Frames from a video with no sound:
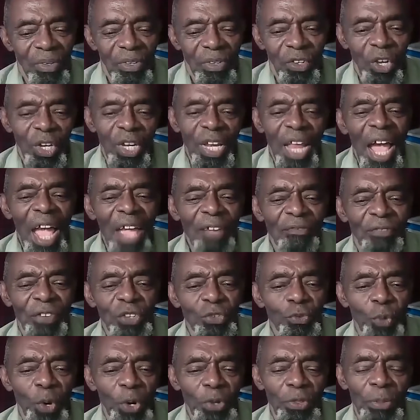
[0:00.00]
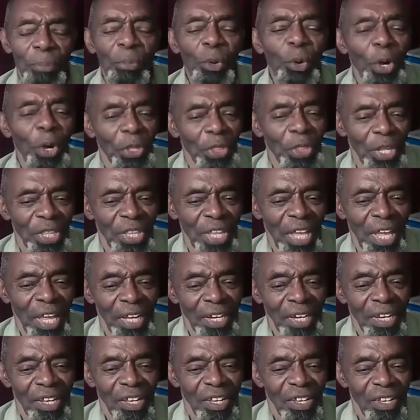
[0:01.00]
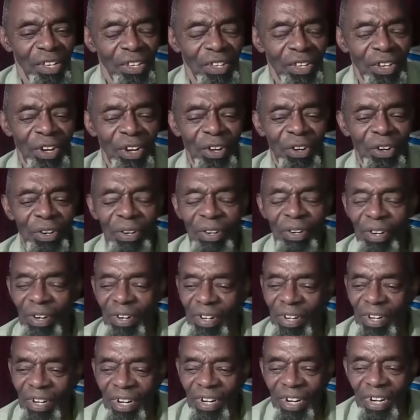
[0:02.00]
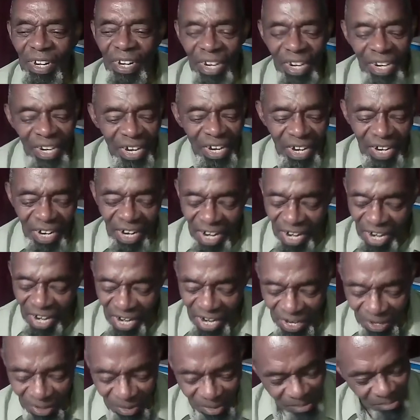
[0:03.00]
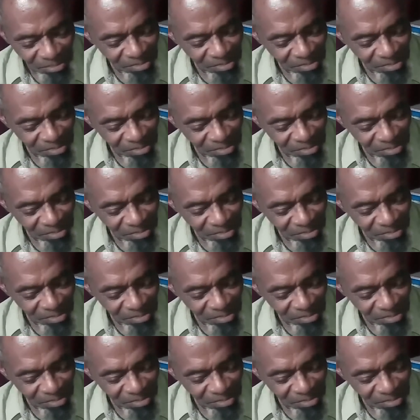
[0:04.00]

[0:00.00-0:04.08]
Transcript: your life is worth more than that. You know. Uh,